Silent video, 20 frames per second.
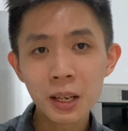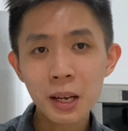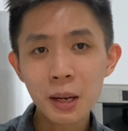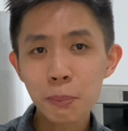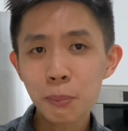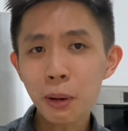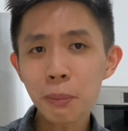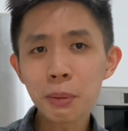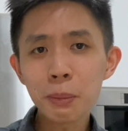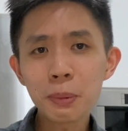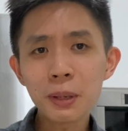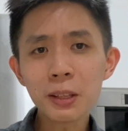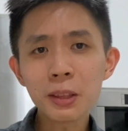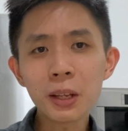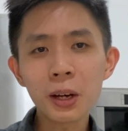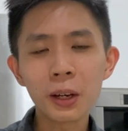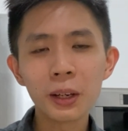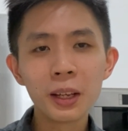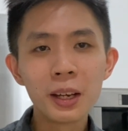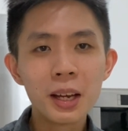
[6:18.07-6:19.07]
Probably
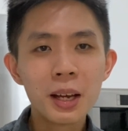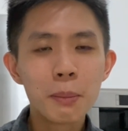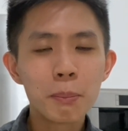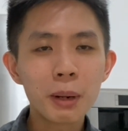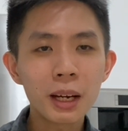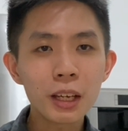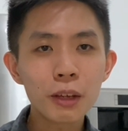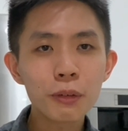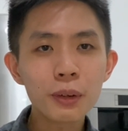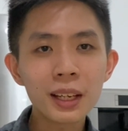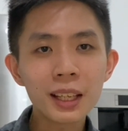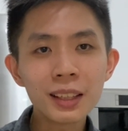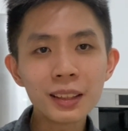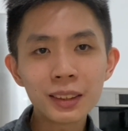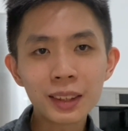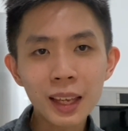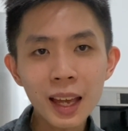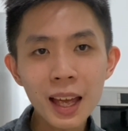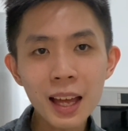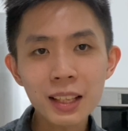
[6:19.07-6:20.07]
not. But if you're in
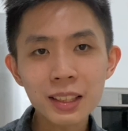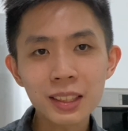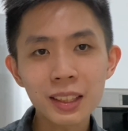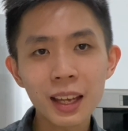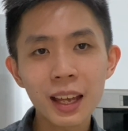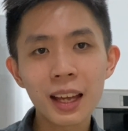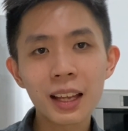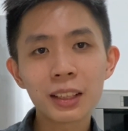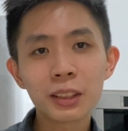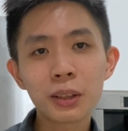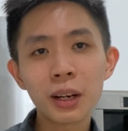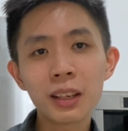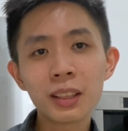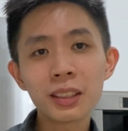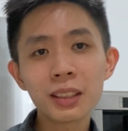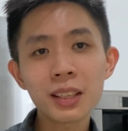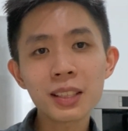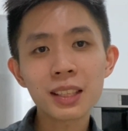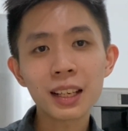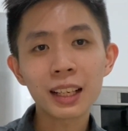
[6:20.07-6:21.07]
debt and
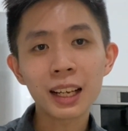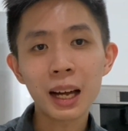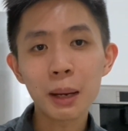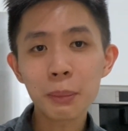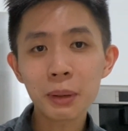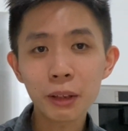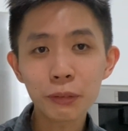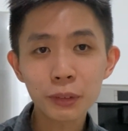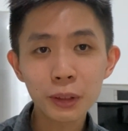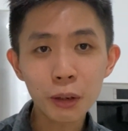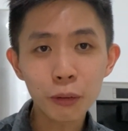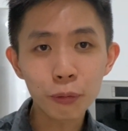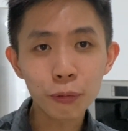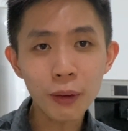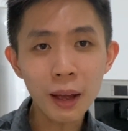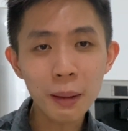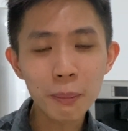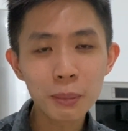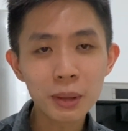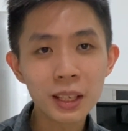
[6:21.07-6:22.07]
creditors are coming after your
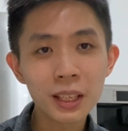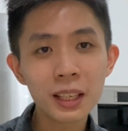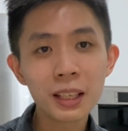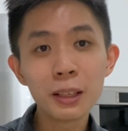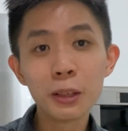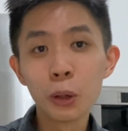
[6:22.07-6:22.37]
family,